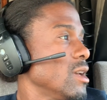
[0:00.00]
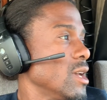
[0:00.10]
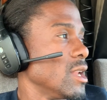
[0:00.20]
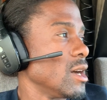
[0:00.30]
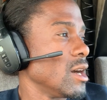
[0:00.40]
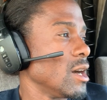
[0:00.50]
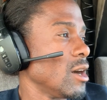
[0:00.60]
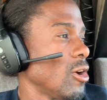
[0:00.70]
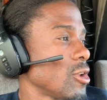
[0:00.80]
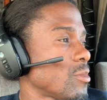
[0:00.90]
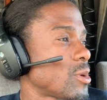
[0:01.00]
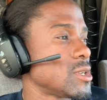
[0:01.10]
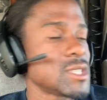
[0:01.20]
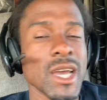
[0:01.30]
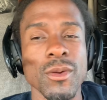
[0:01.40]
And only
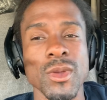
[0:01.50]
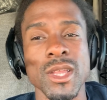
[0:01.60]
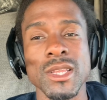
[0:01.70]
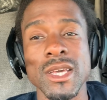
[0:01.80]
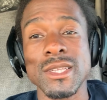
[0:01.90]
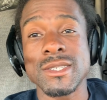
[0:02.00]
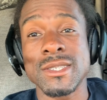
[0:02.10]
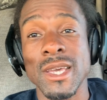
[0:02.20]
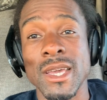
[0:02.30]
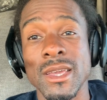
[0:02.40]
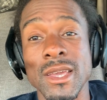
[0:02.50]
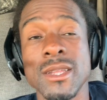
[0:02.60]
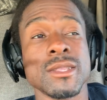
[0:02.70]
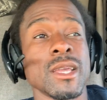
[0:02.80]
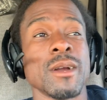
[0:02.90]
person that really didn't say
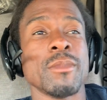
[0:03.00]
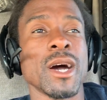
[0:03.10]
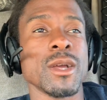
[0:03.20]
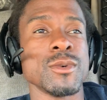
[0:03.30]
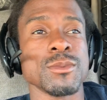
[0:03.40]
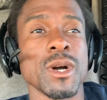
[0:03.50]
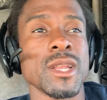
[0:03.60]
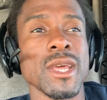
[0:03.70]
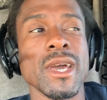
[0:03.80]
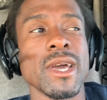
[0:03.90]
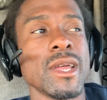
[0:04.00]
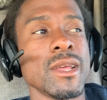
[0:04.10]
anything about it was my dad.